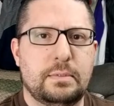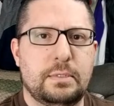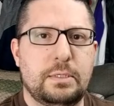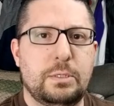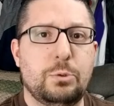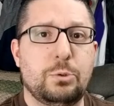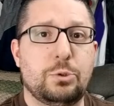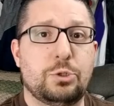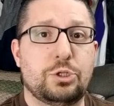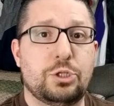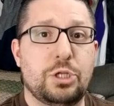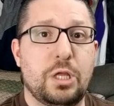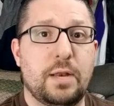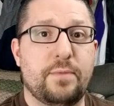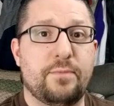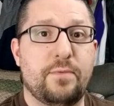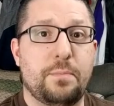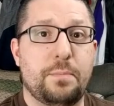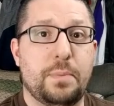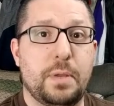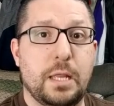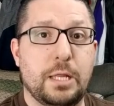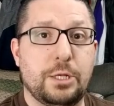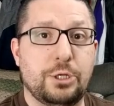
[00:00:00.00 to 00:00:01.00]
You son of
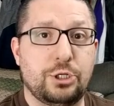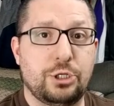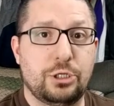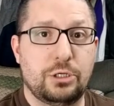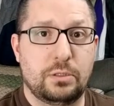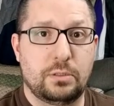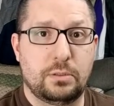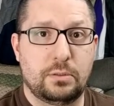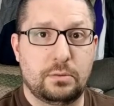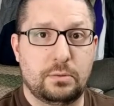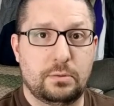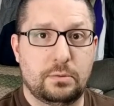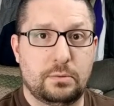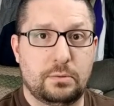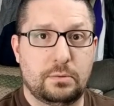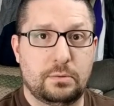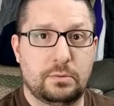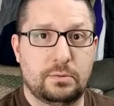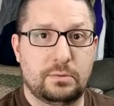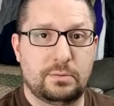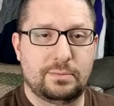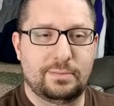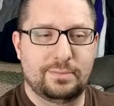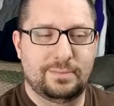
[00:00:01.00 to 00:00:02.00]
a bitch.
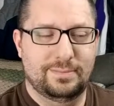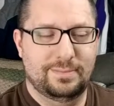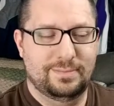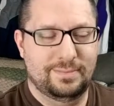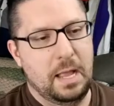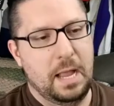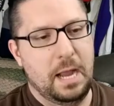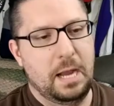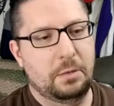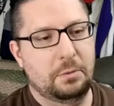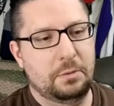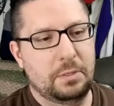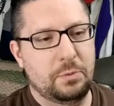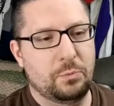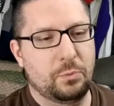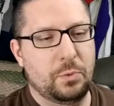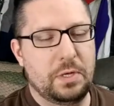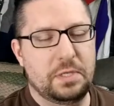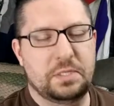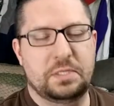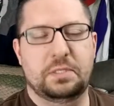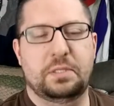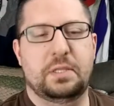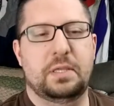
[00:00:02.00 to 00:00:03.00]
I only
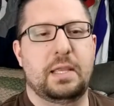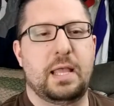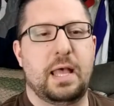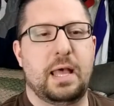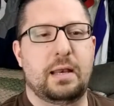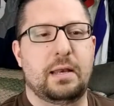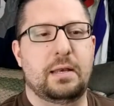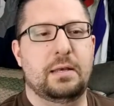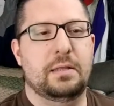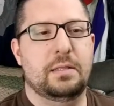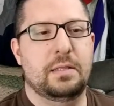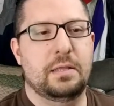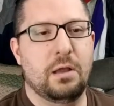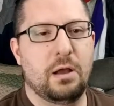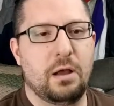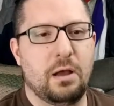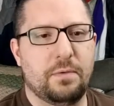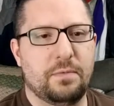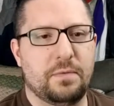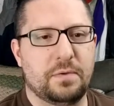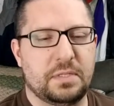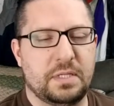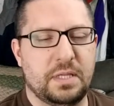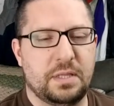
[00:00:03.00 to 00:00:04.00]
recently got into The
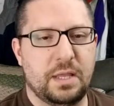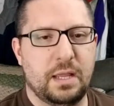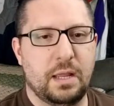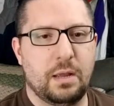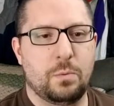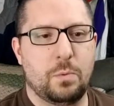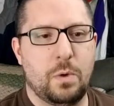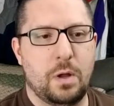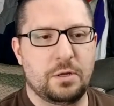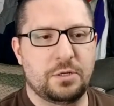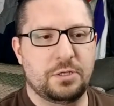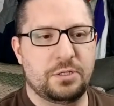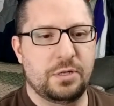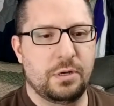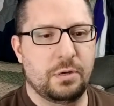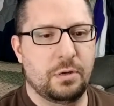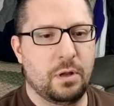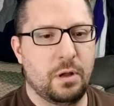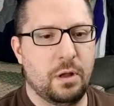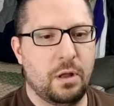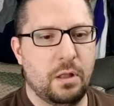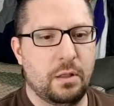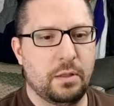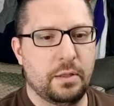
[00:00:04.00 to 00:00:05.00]
Office. I think I watched it
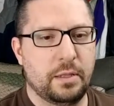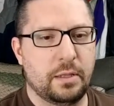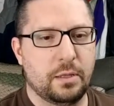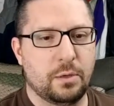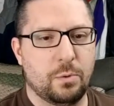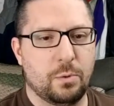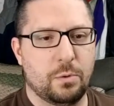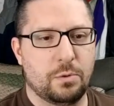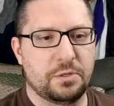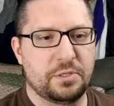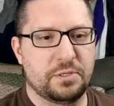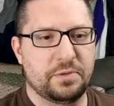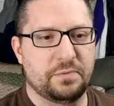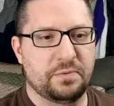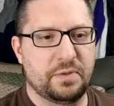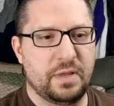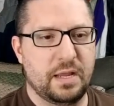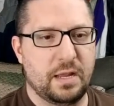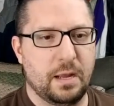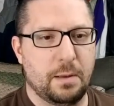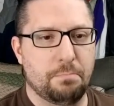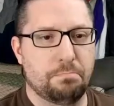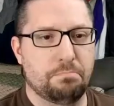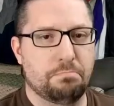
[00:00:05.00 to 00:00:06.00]
all in the course of
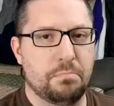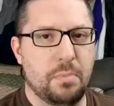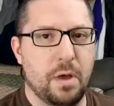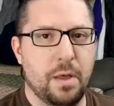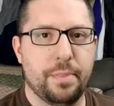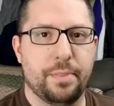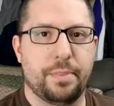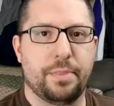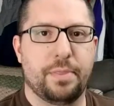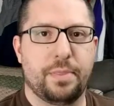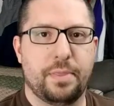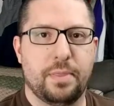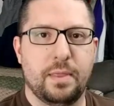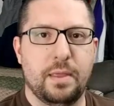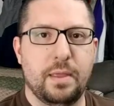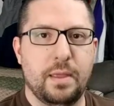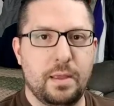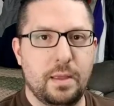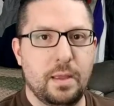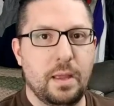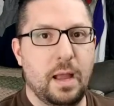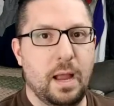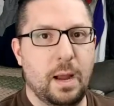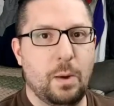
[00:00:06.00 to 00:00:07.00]
a month.
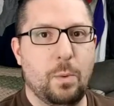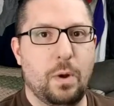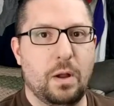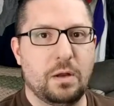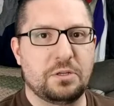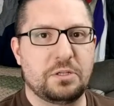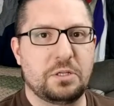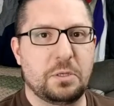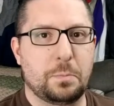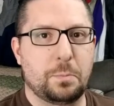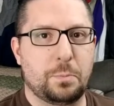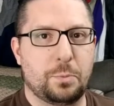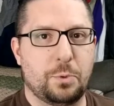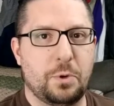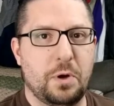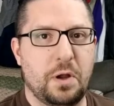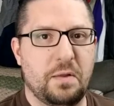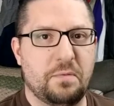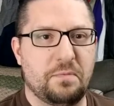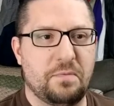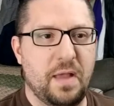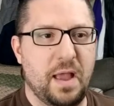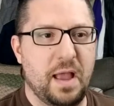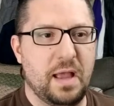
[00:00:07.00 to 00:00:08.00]
I watched it
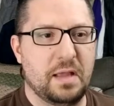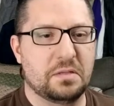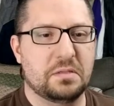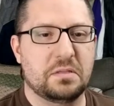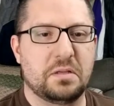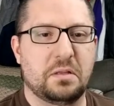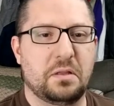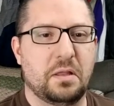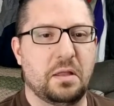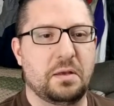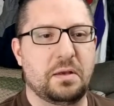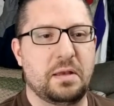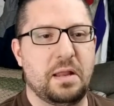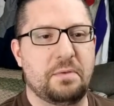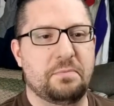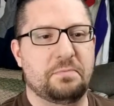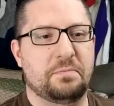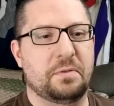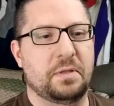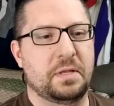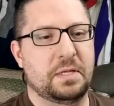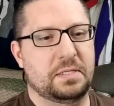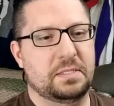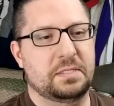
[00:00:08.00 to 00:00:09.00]
pretty fast all on
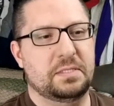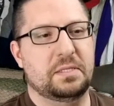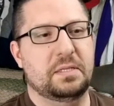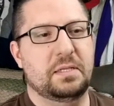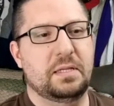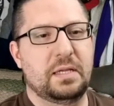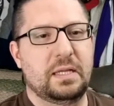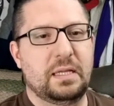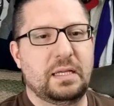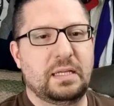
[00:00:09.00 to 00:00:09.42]
Netflix